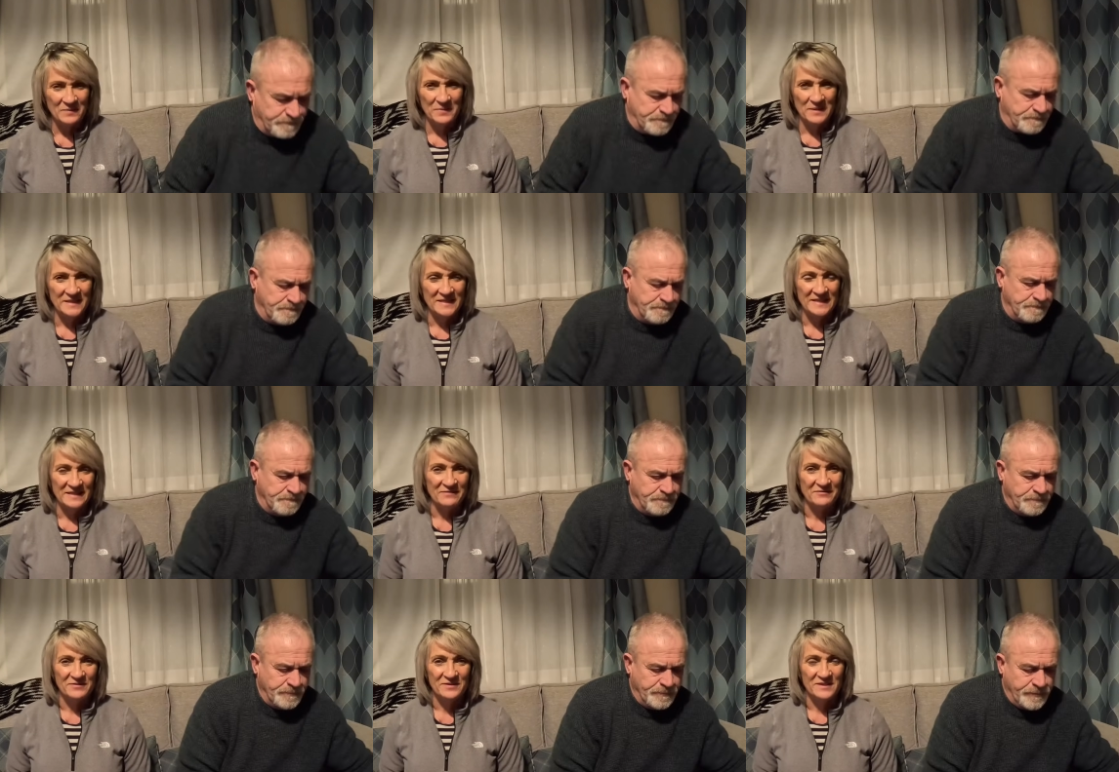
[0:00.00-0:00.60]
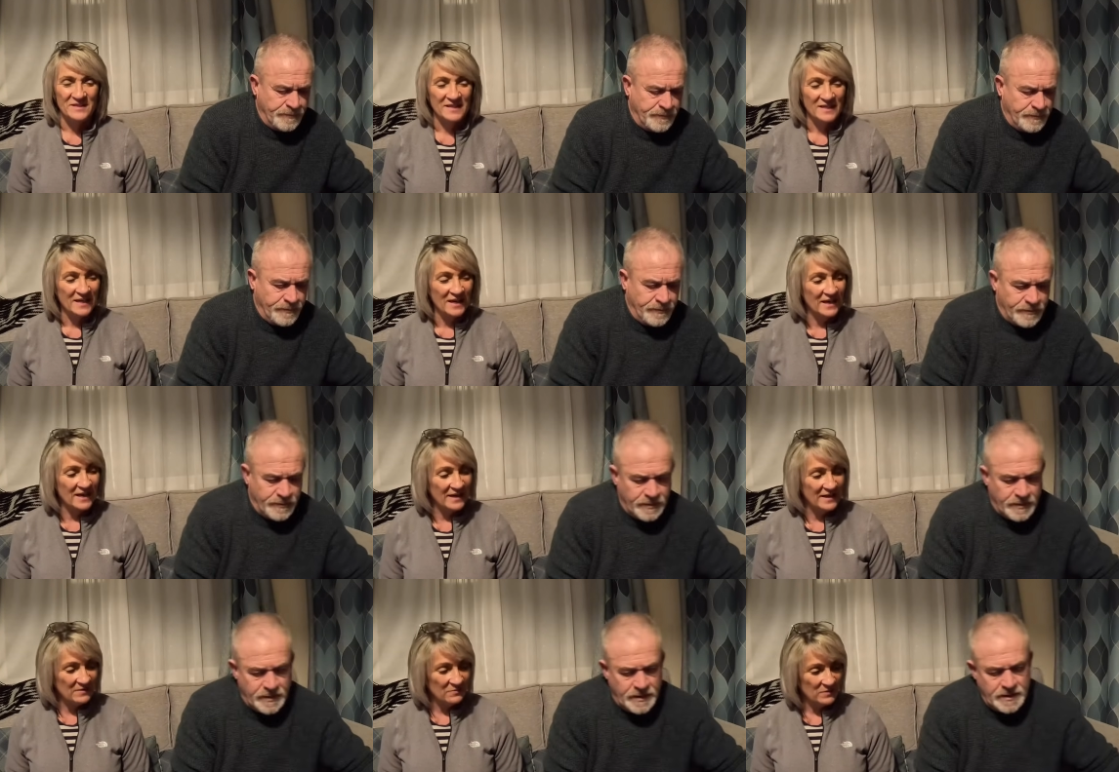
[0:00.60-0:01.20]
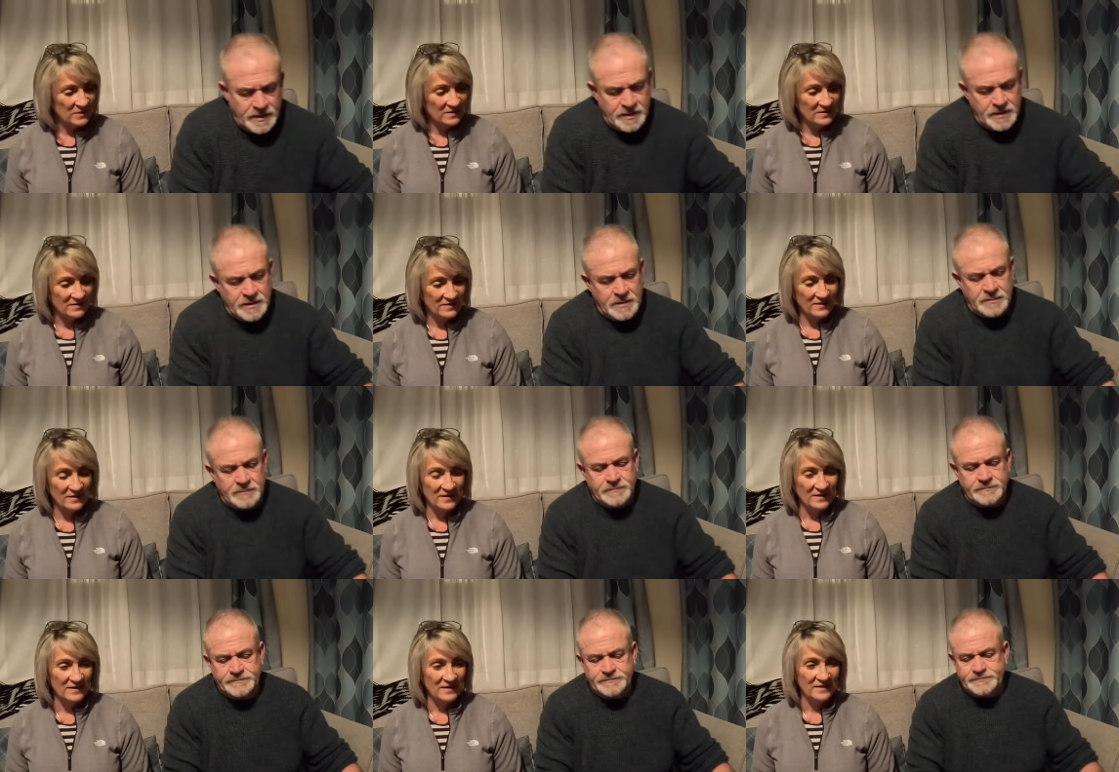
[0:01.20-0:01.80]
Speaker 1: bit different again, with
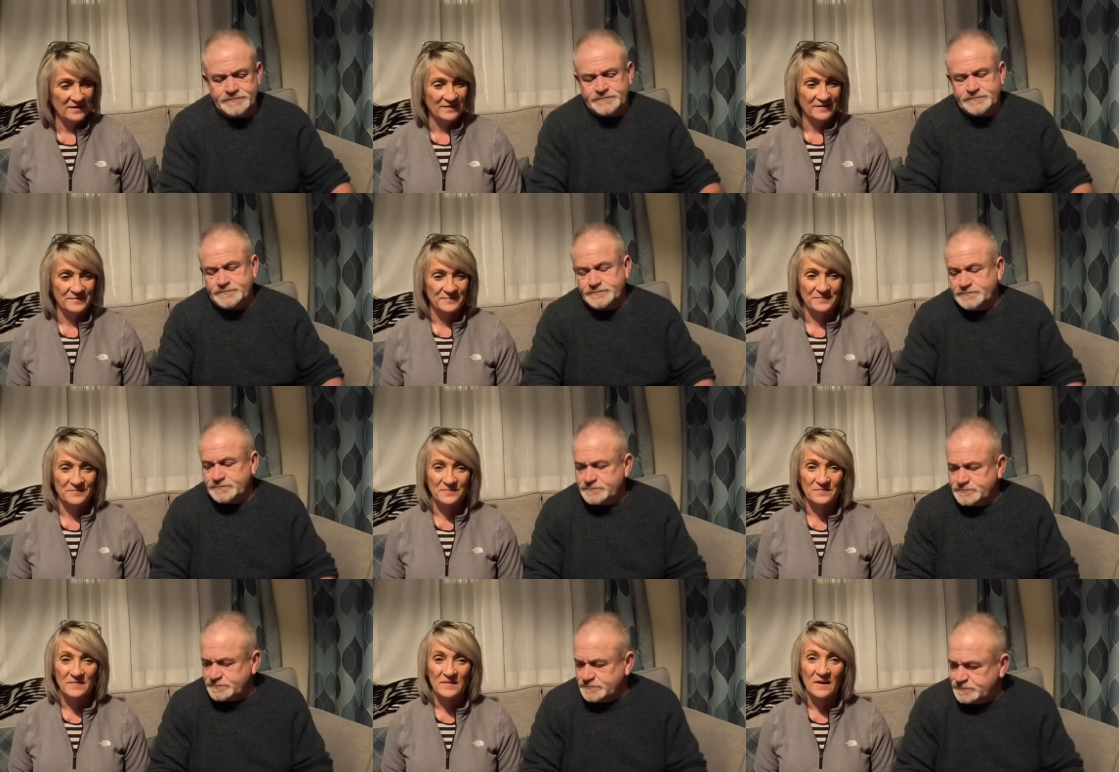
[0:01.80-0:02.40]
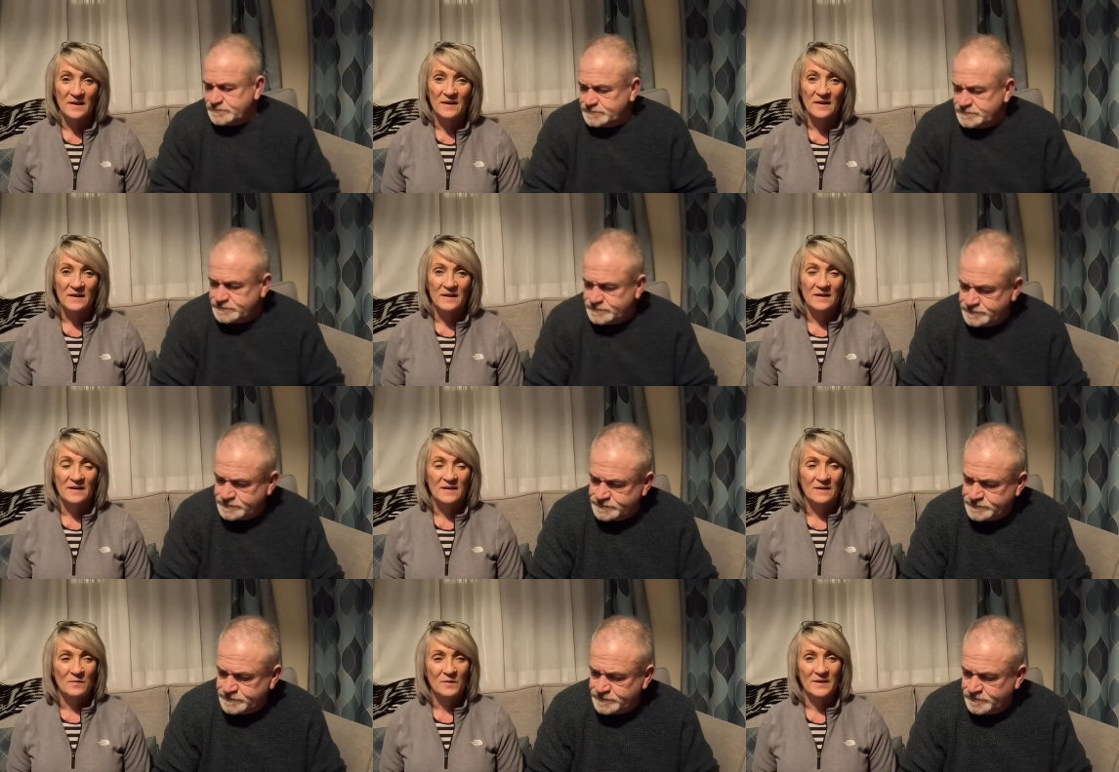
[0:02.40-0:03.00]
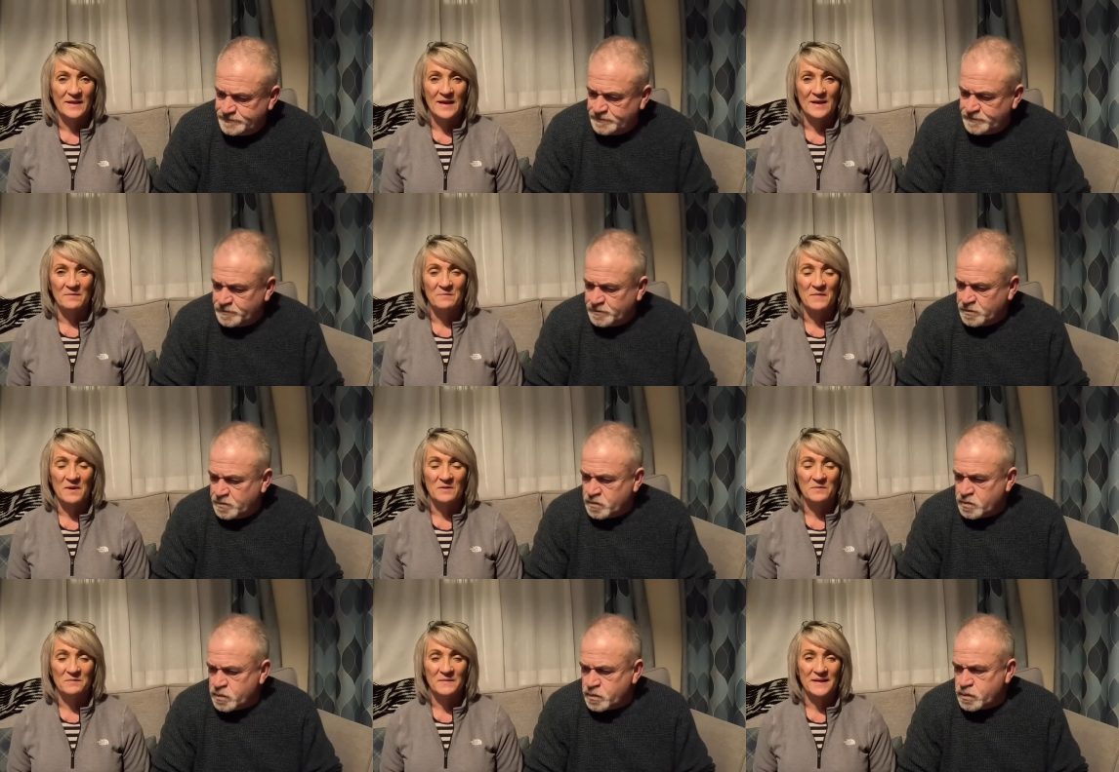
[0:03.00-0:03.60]

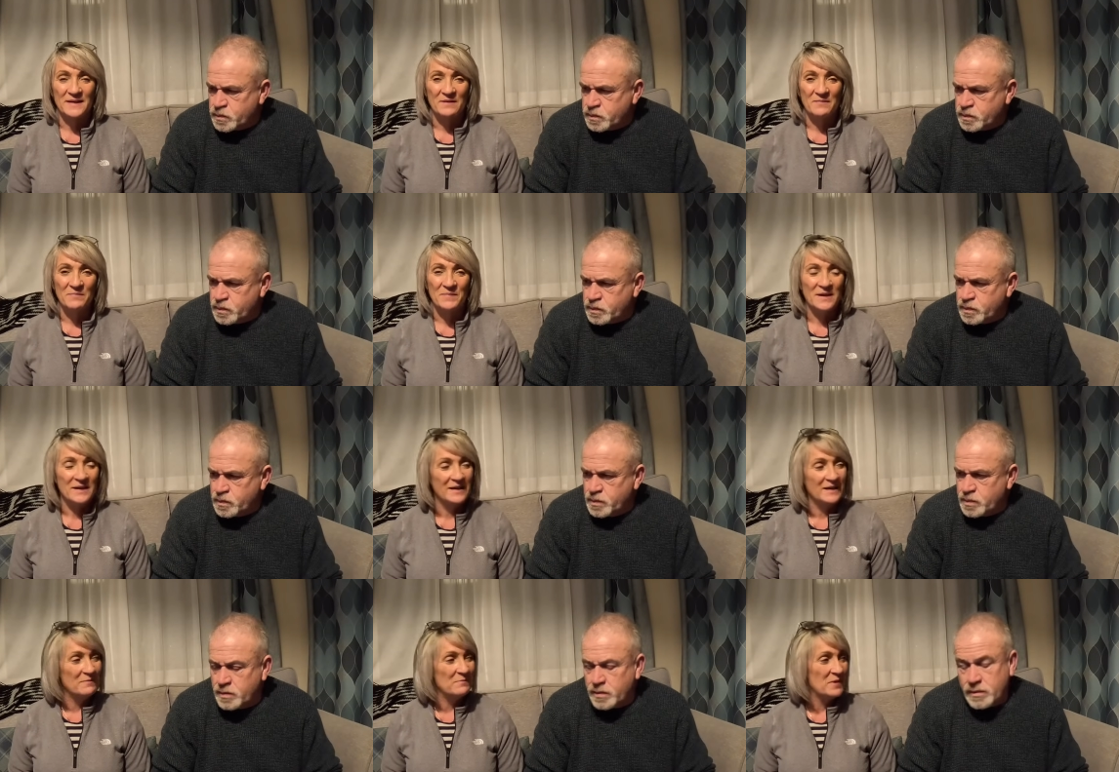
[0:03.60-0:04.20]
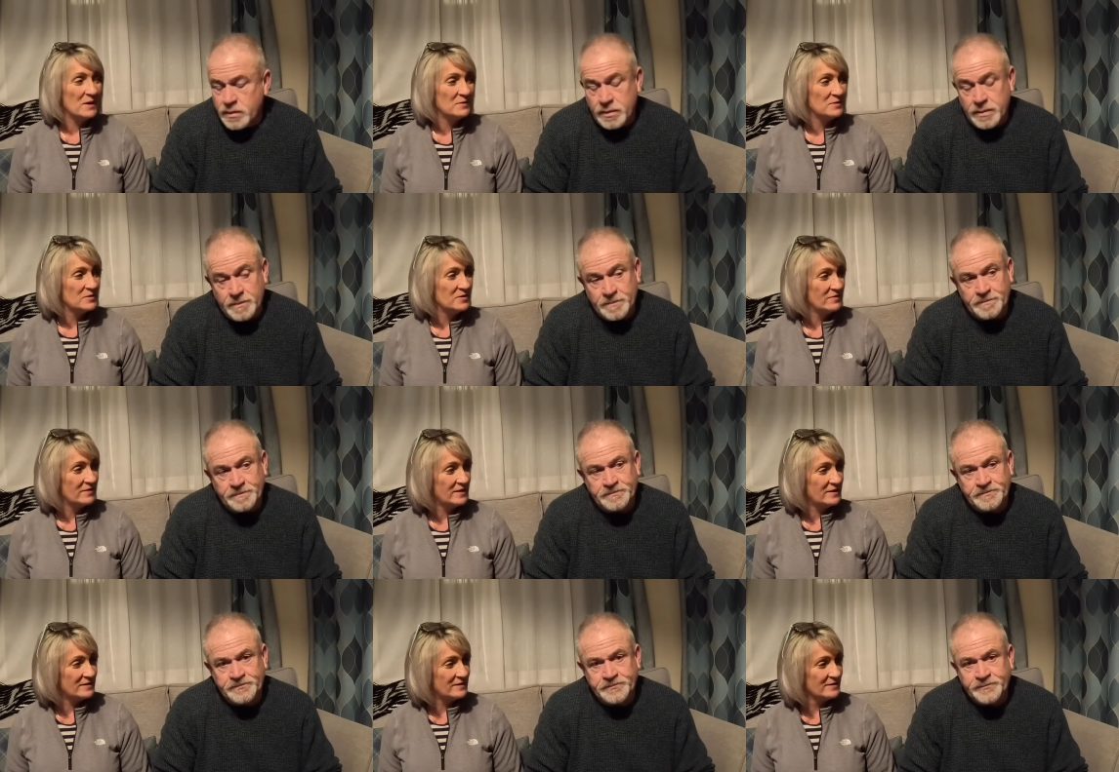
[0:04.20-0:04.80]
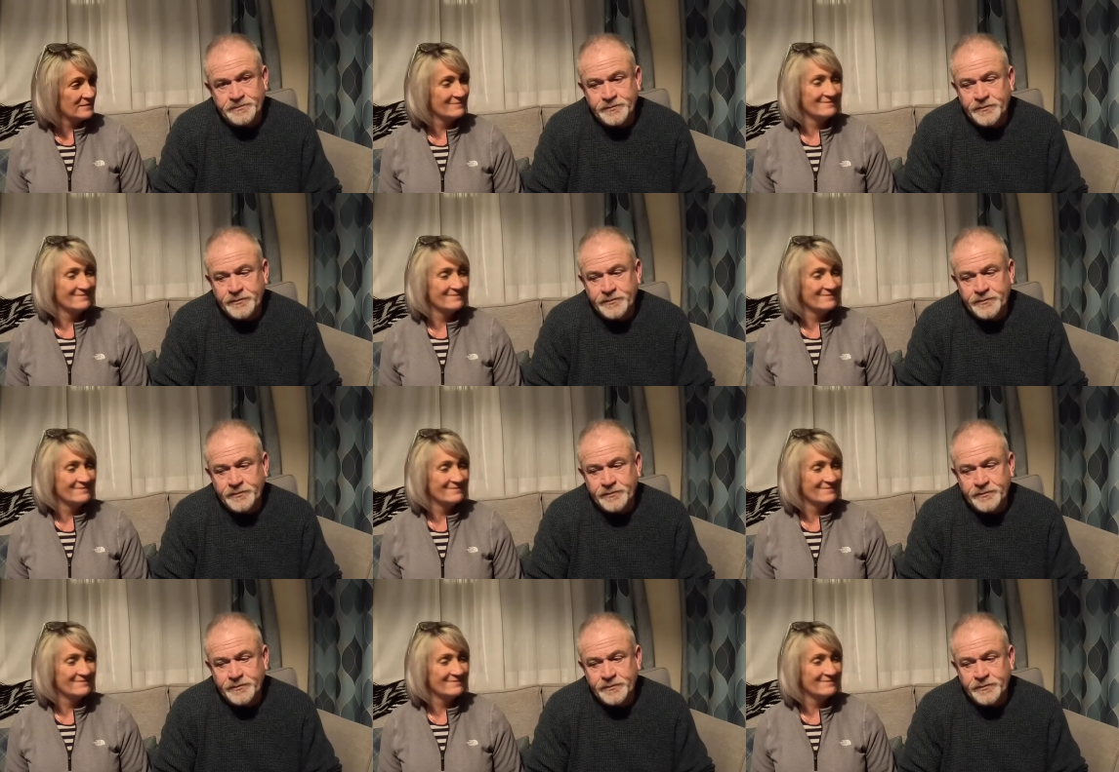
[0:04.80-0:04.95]
without me being in most of it.